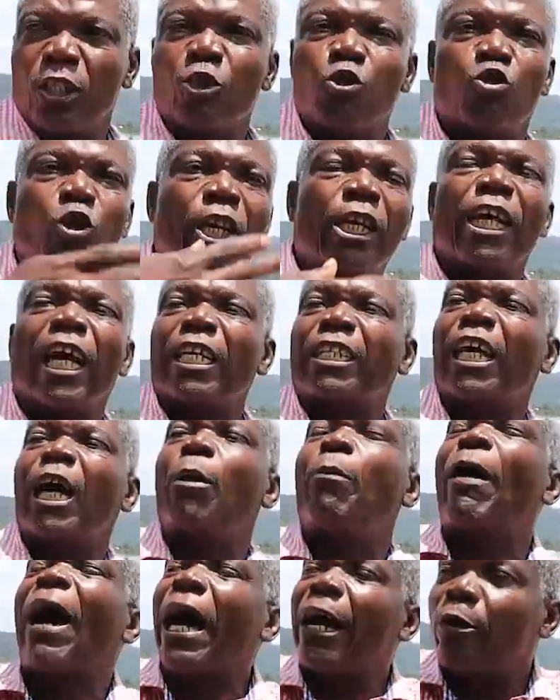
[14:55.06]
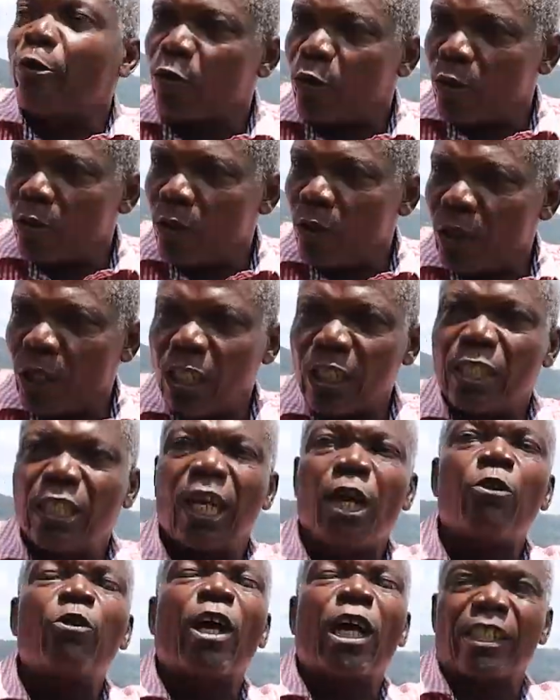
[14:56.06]
it's really as I buy him. He
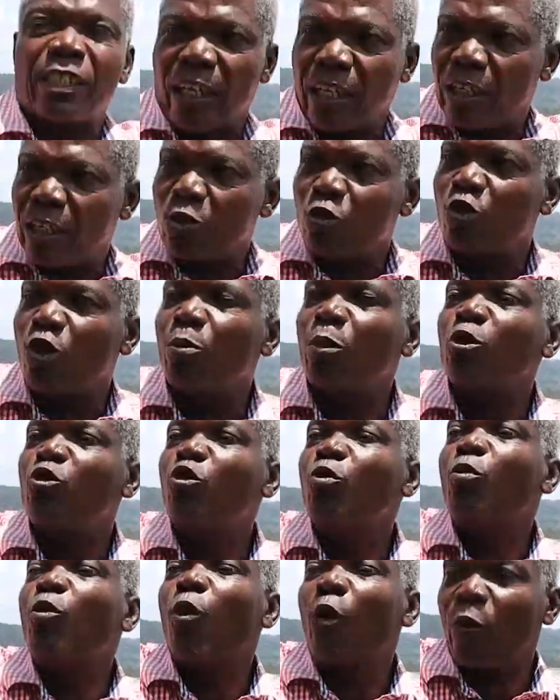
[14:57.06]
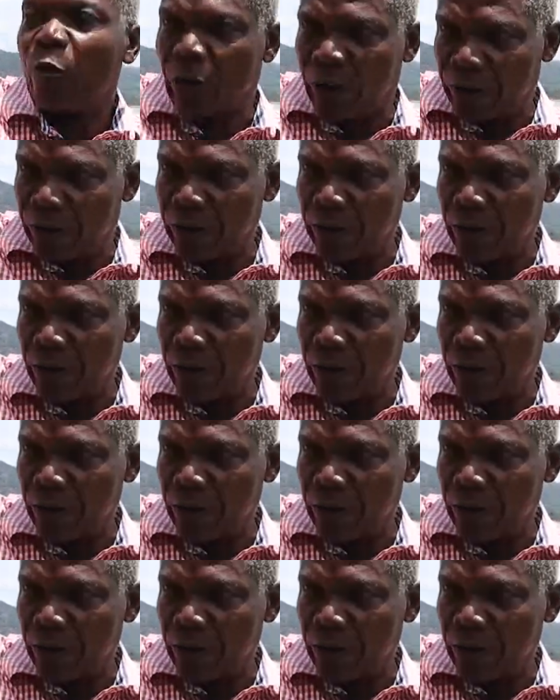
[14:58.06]
said, Dear son, is able to move.